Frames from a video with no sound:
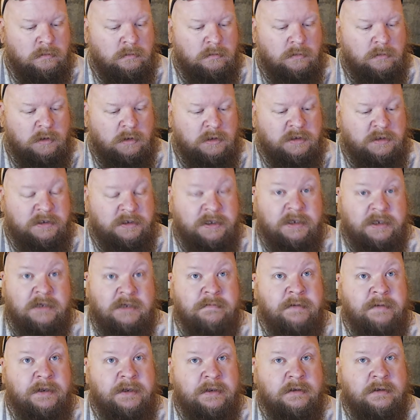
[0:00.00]

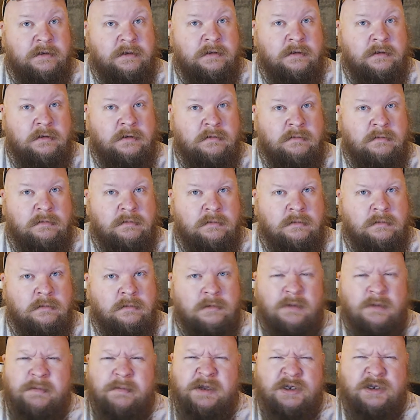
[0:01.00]
Sixpence.
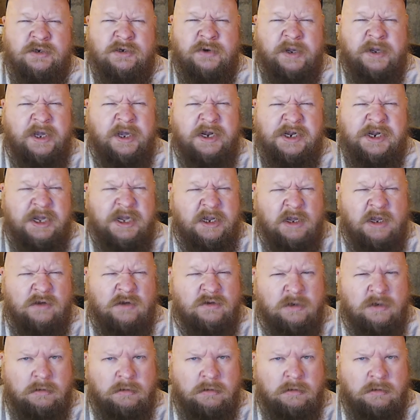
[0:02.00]
The mystery continues.